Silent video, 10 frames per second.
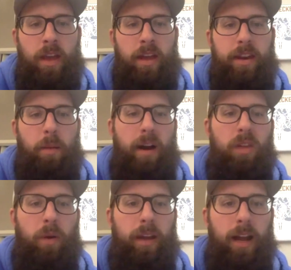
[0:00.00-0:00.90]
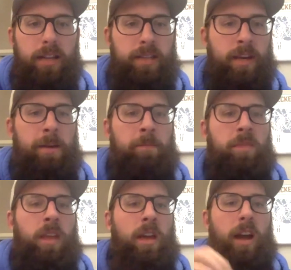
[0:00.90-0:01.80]
Now, by the way, guys,
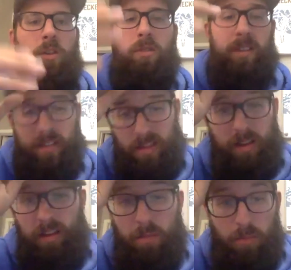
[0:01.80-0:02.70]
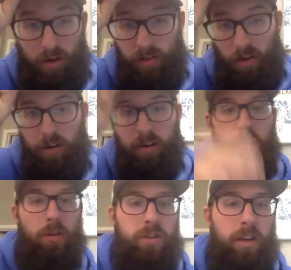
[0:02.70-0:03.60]
I learned this in the book of Art of
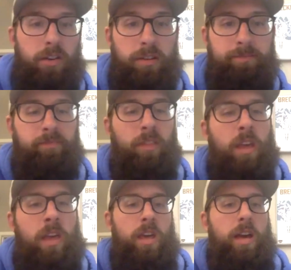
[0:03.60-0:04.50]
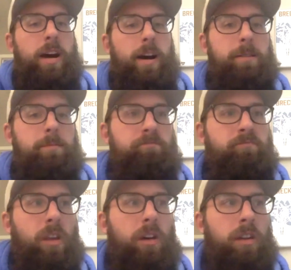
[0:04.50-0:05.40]
Negotiation.
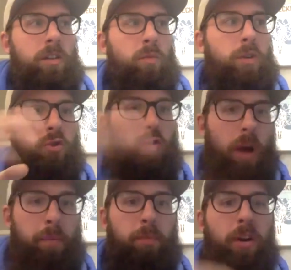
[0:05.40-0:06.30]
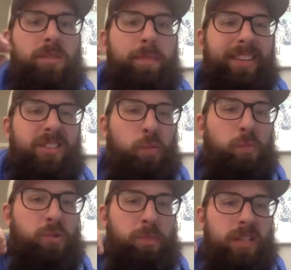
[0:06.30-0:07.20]
When you drop a price, make it super
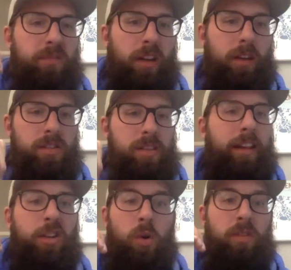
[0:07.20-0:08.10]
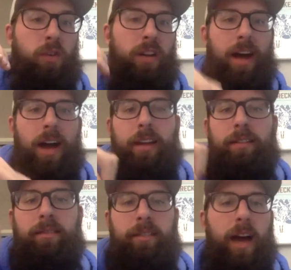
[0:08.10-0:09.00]
specific. So not like $1,249,
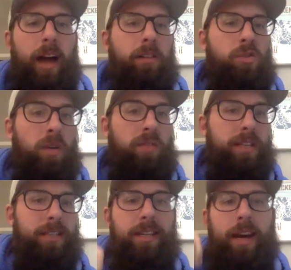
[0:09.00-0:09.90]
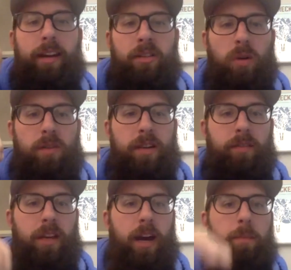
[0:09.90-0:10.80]
not $1,269, not
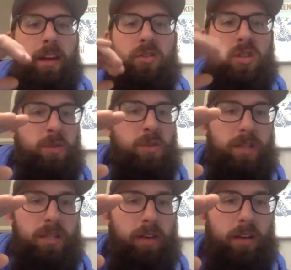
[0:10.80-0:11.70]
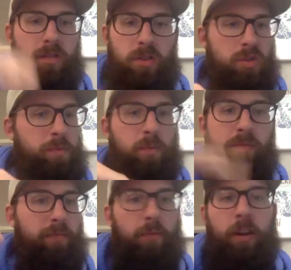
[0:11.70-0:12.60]
$1,279. Make it super specific. So super
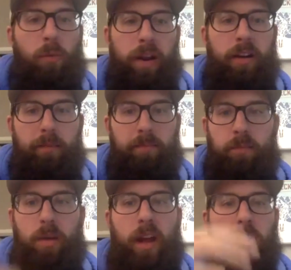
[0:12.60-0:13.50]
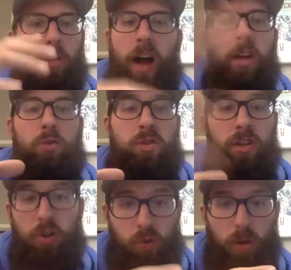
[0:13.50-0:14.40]
freaking random. But I usually
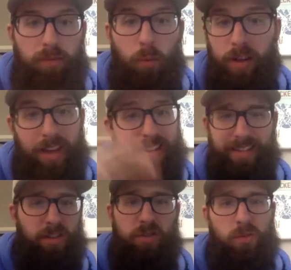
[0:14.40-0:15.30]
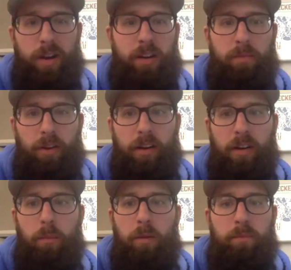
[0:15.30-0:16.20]
do $1,248 because that's just a random freaking
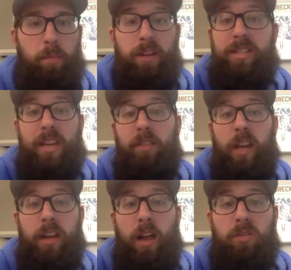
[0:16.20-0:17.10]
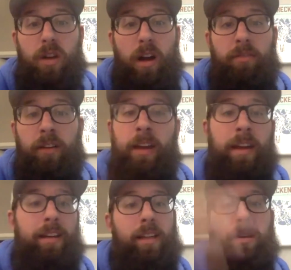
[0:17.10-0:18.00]
number. But it's $78 off.
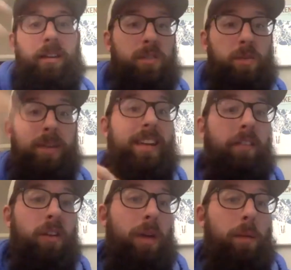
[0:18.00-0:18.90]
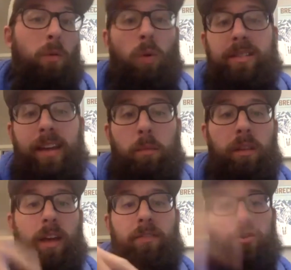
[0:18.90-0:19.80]
That means me giving maybe one table
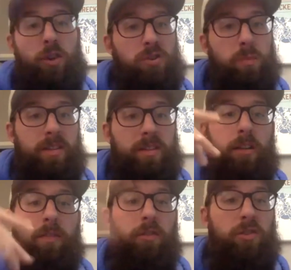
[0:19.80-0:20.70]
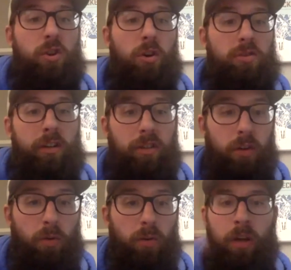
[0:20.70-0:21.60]
knife and charging myself, or just charging
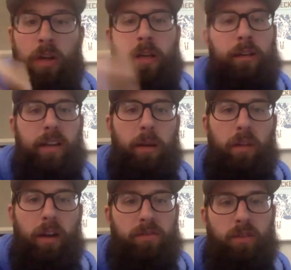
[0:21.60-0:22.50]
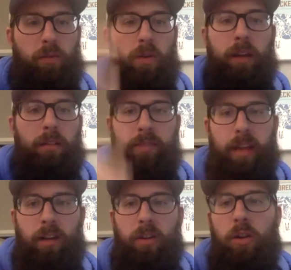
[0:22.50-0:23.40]
2 table knives for free and
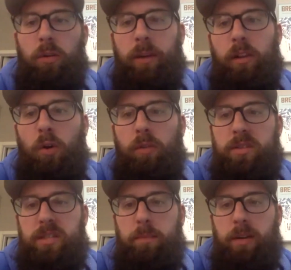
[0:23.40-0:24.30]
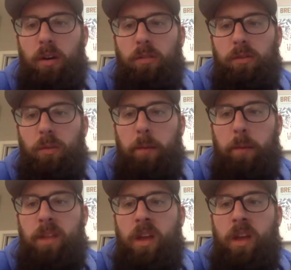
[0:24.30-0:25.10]
taking a little lower CPO, right?